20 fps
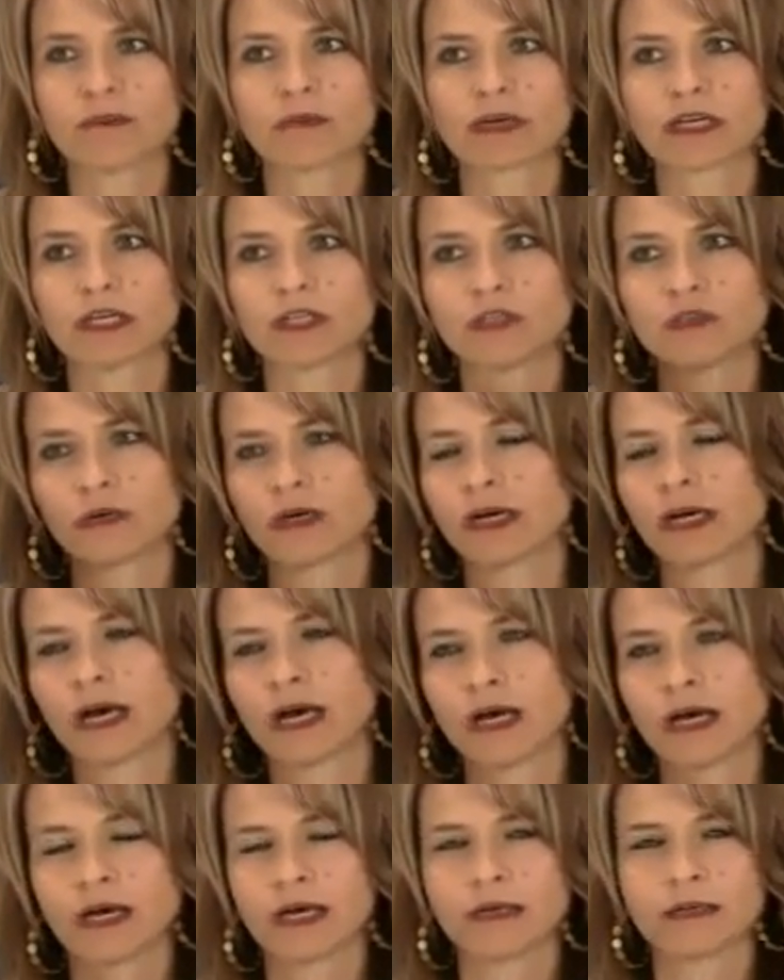And we're going to do a,
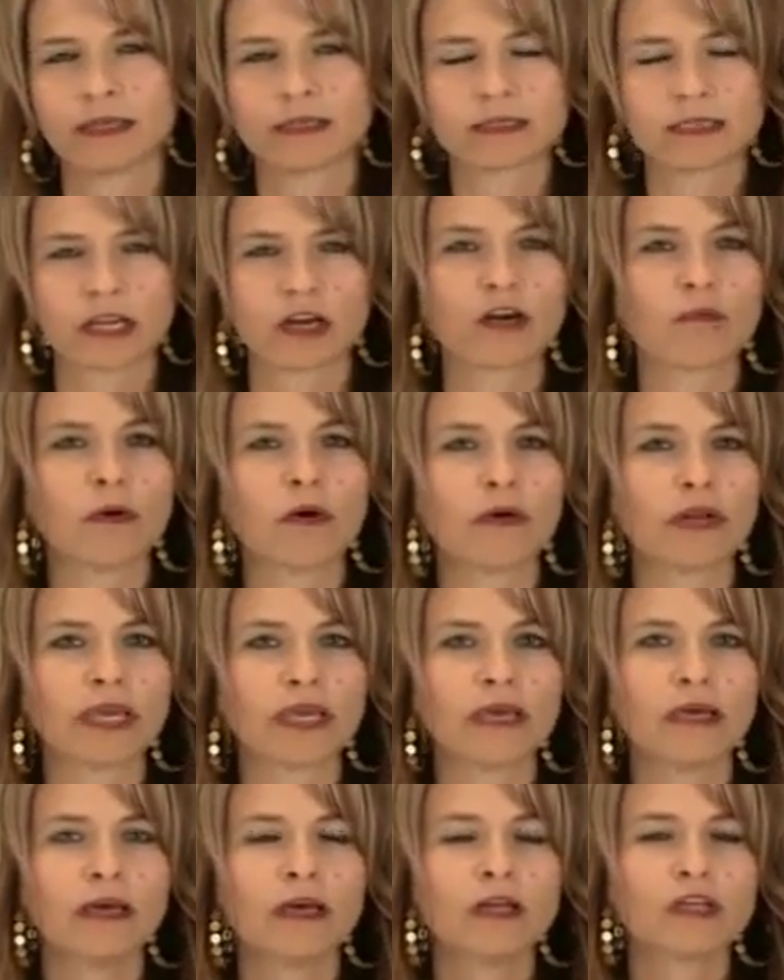a, a
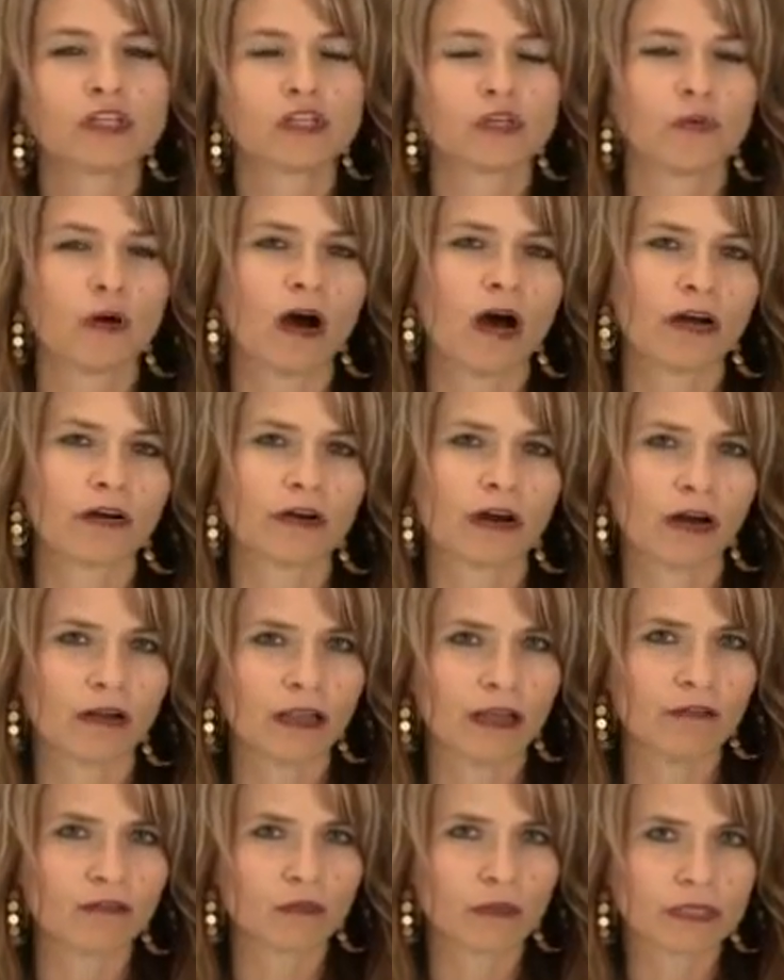ceremony to honor our
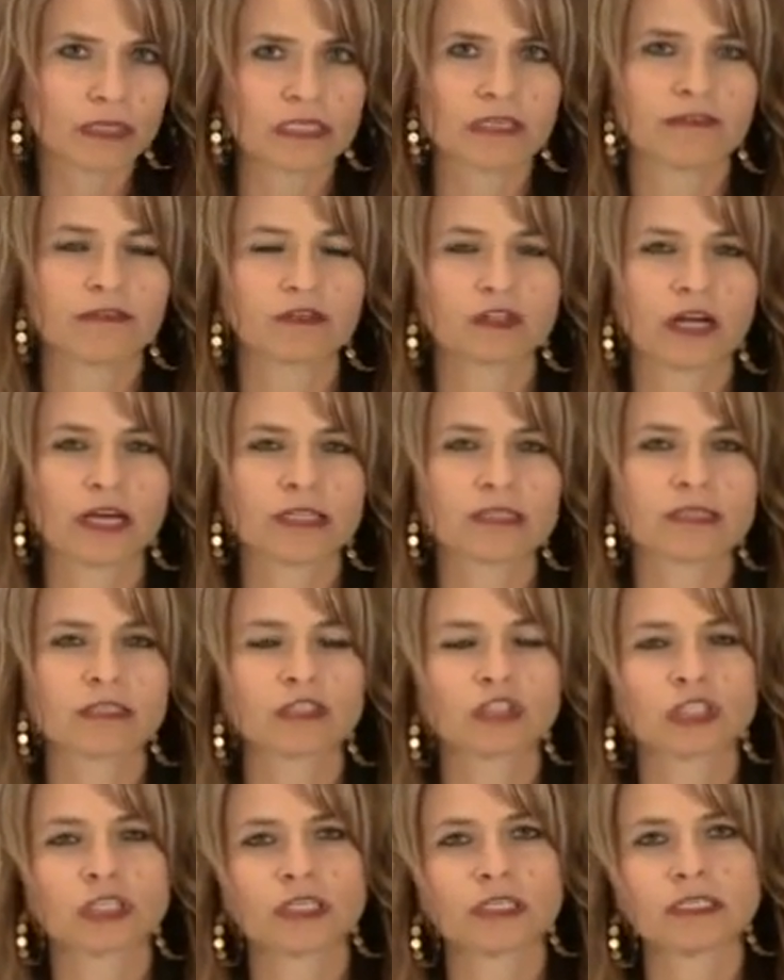loved ones that have
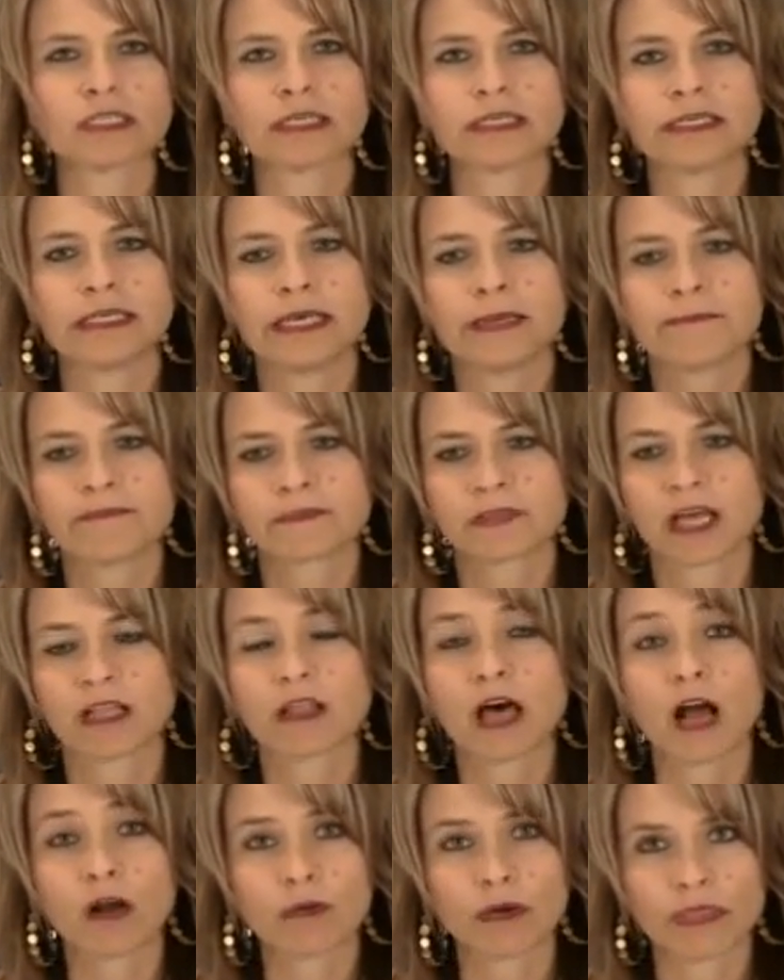transitioned and
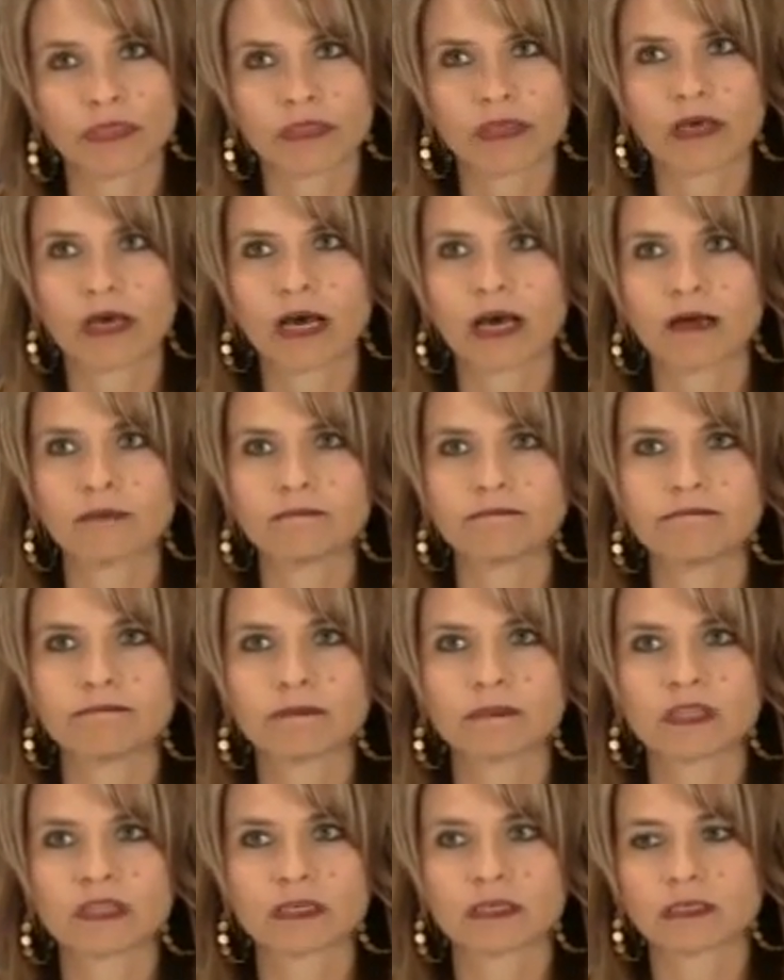along with the, um,
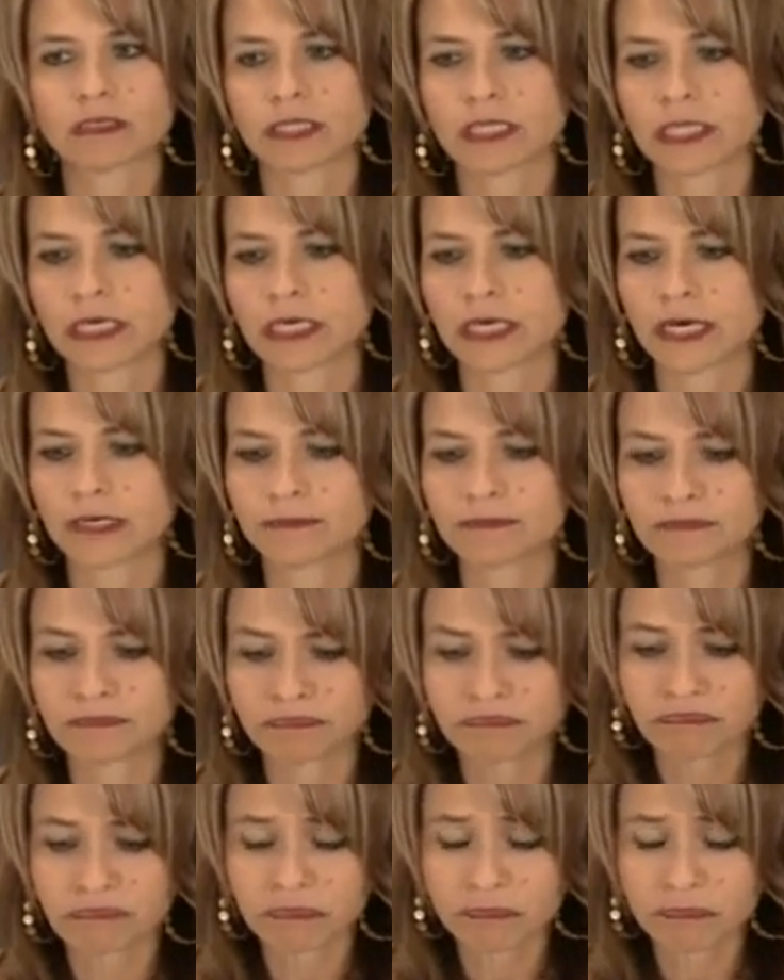the, the, um,